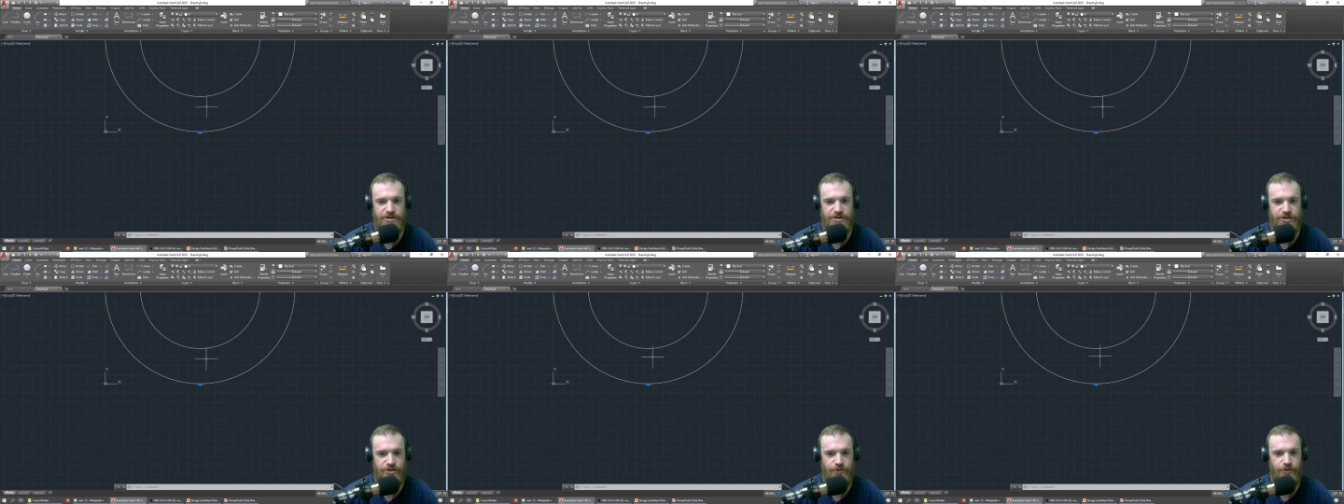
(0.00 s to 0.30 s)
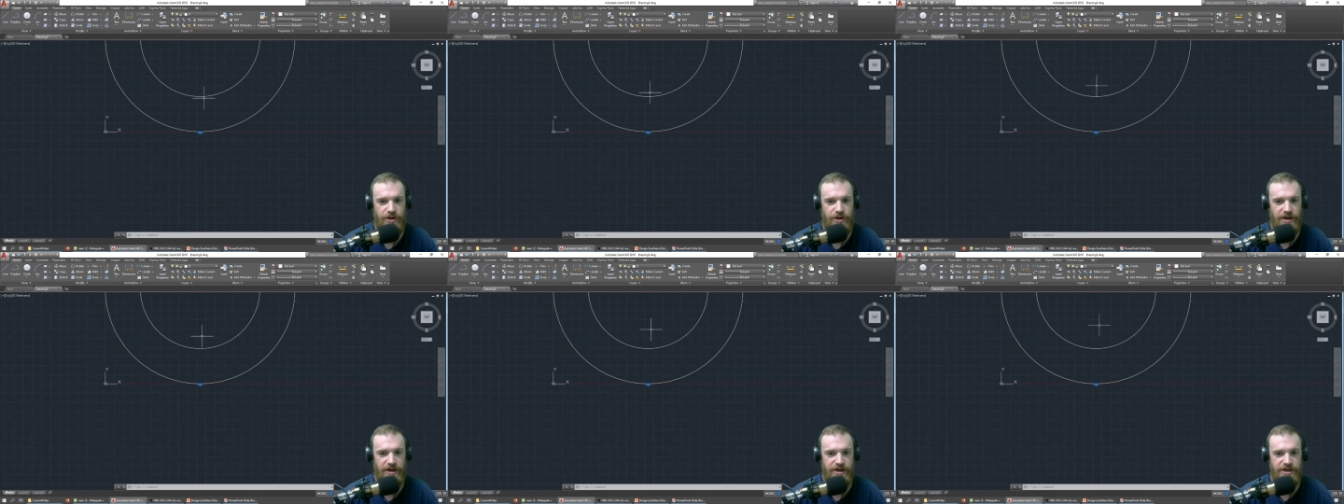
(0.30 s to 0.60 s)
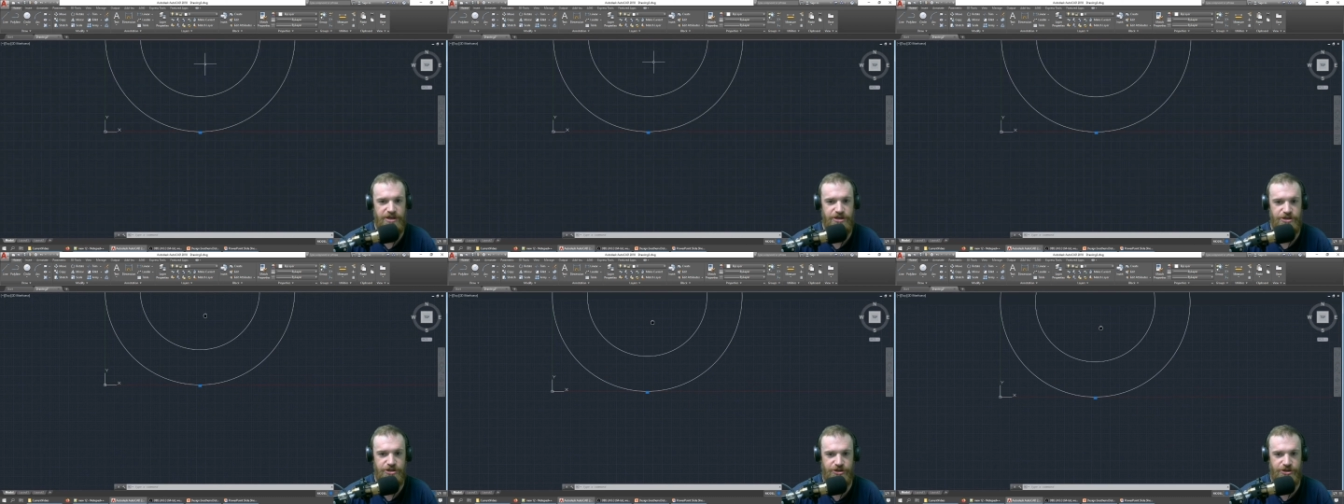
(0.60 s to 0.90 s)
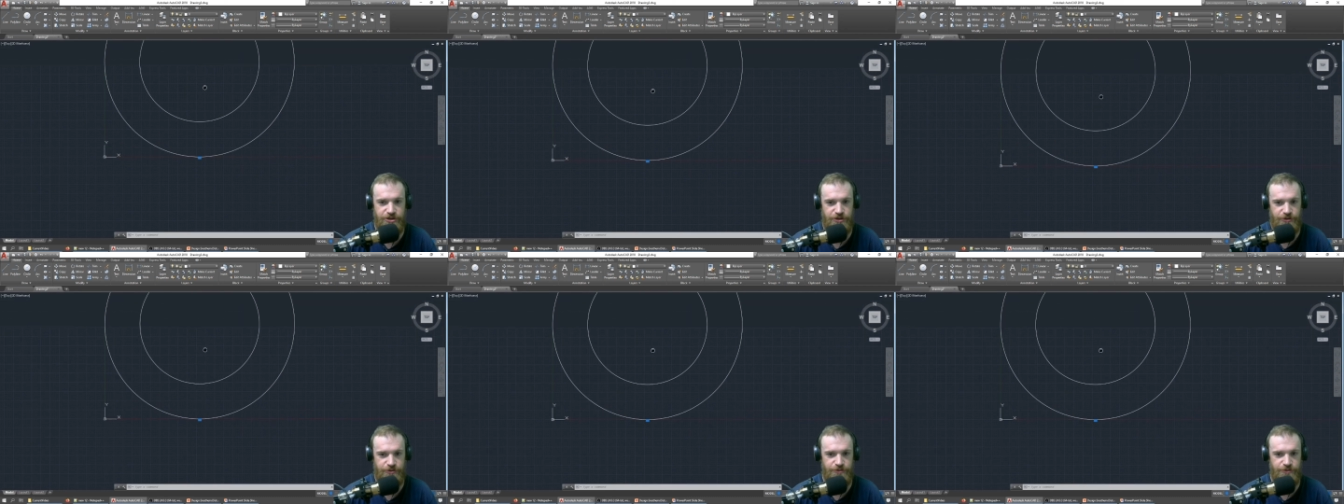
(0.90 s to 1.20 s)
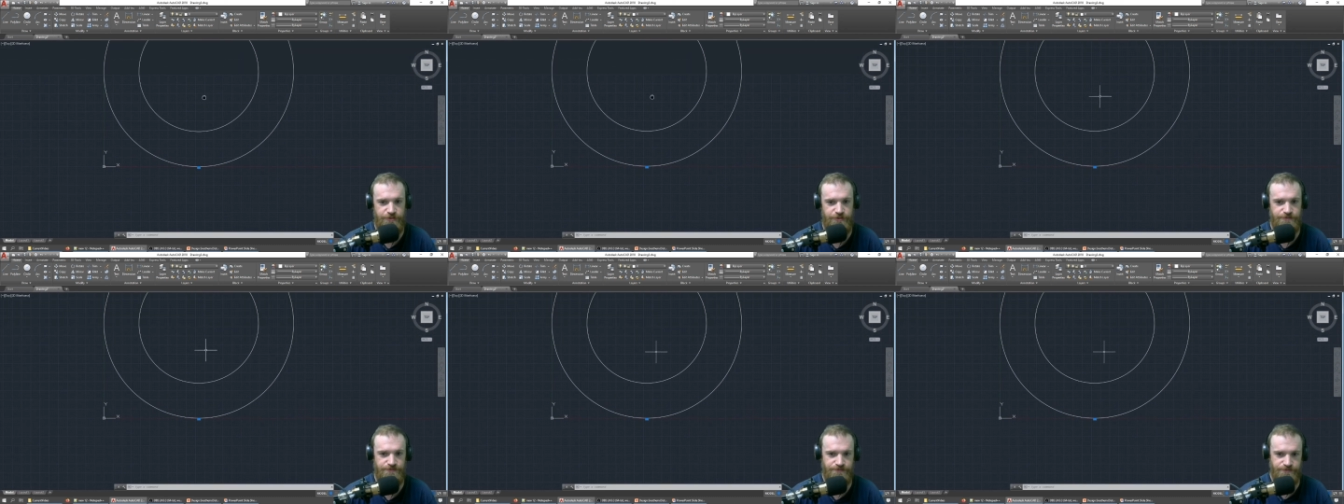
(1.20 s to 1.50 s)
So what I'm going to
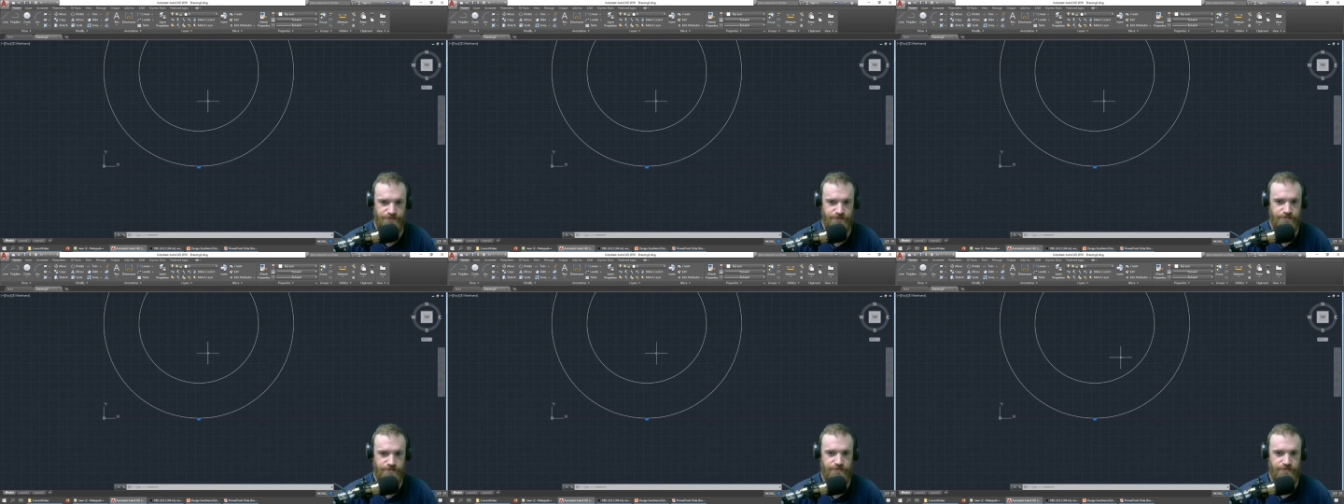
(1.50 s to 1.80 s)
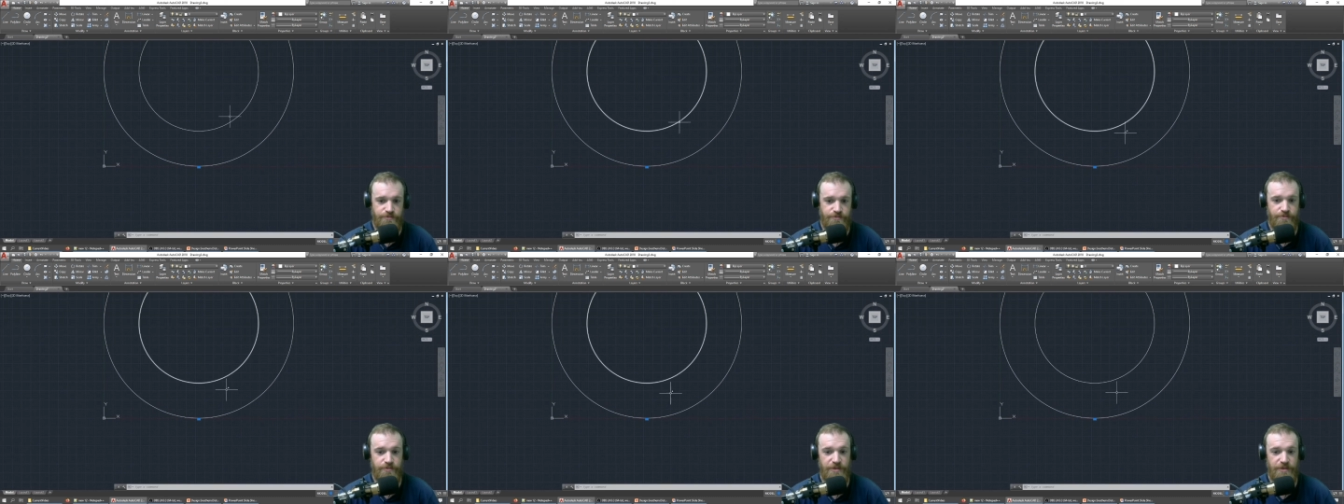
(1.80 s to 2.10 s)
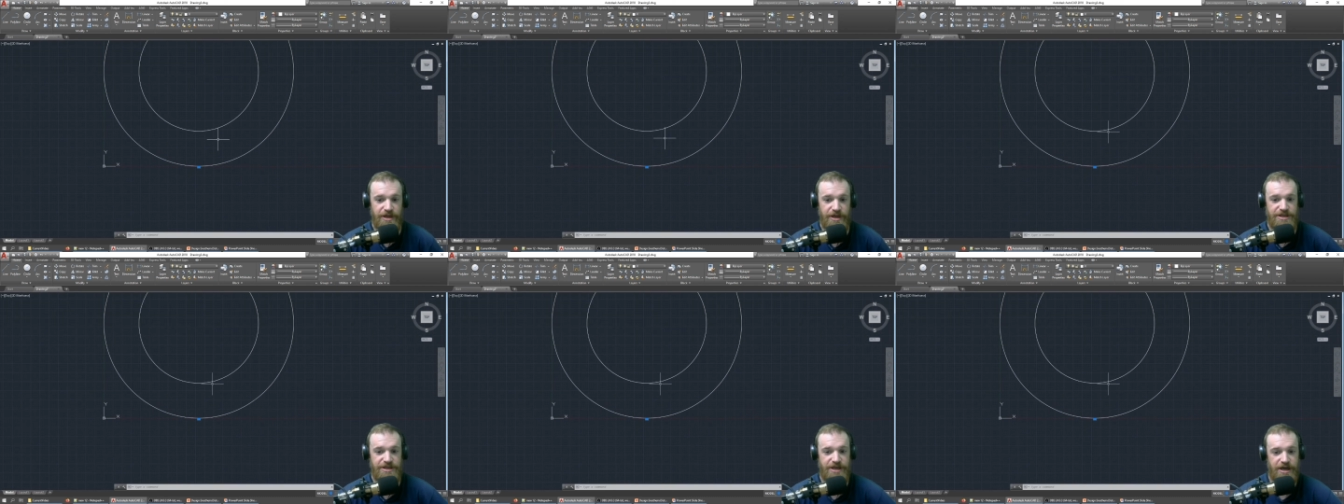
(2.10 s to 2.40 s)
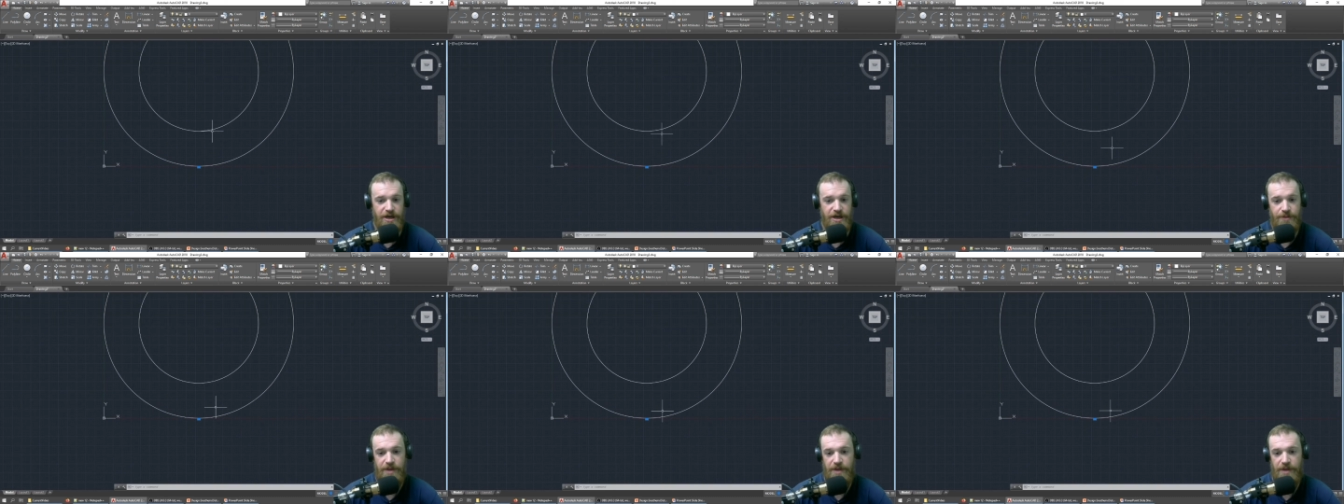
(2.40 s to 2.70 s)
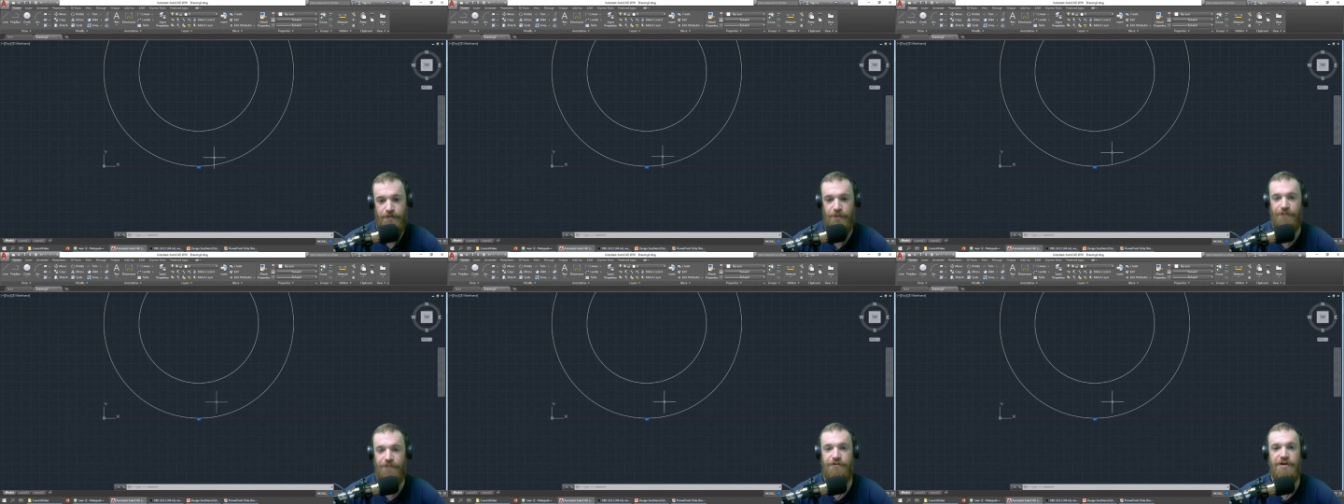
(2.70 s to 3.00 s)
do is I'm going to
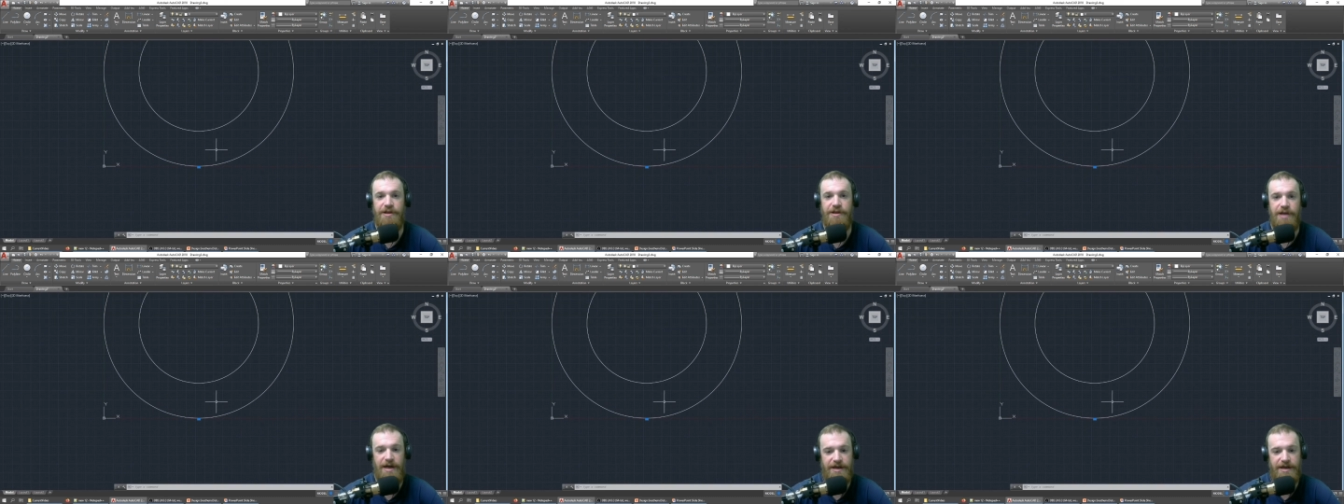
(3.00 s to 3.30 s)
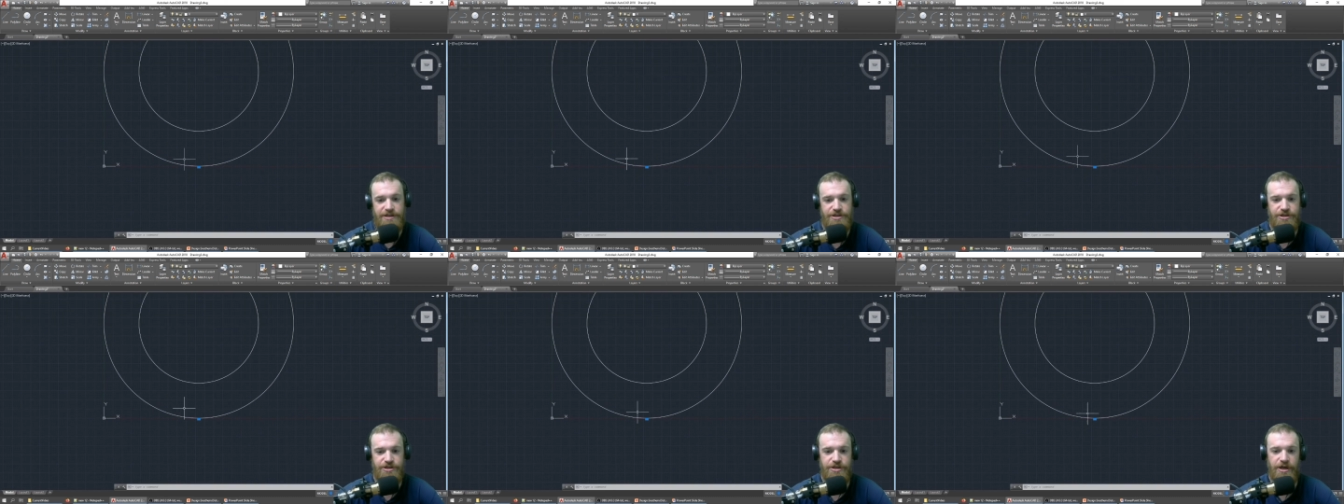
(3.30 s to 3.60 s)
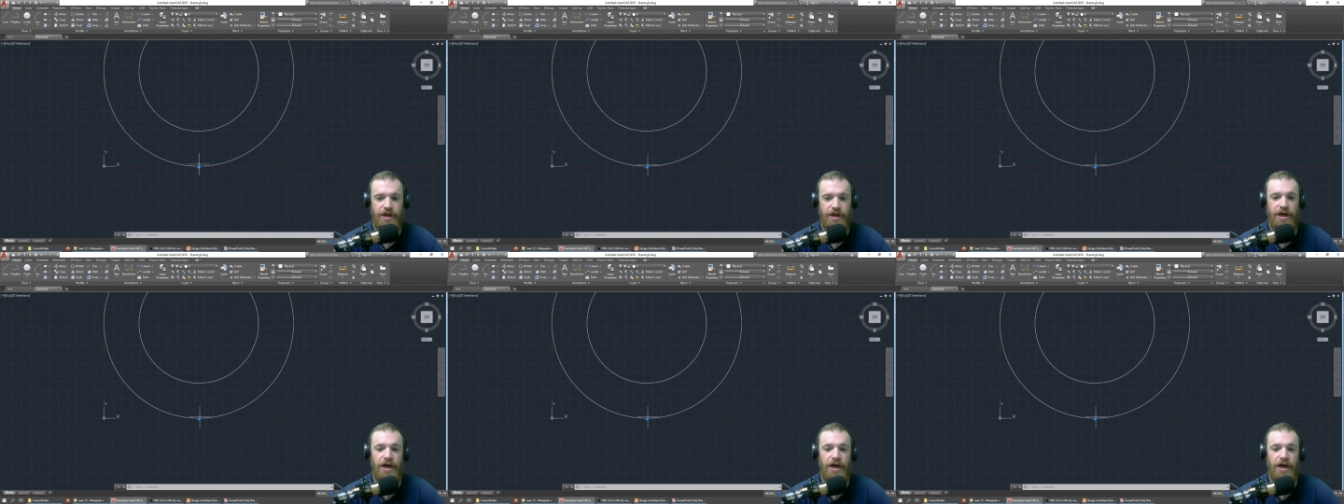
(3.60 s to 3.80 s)
make perfect lines